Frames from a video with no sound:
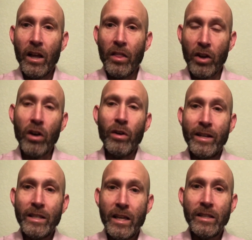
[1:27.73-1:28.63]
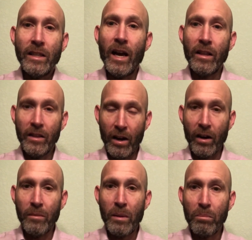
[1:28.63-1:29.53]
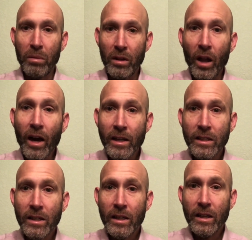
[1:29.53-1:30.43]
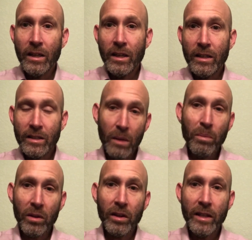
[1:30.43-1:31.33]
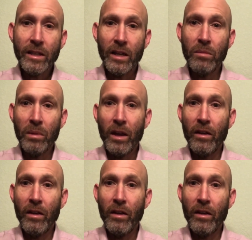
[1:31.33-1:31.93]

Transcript: they're green teas and that they're going to be plucked. Typically, it's going to be